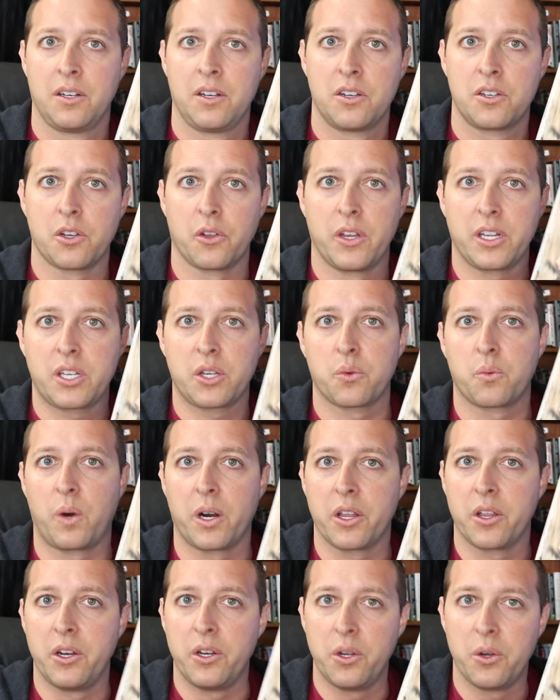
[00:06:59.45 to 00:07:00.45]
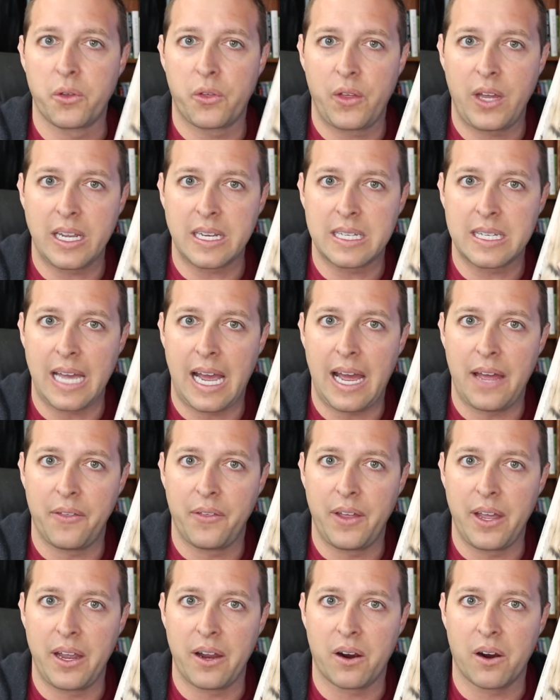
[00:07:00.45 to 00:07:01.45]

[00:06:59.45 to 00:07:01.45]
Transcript: So this is one of the new things that they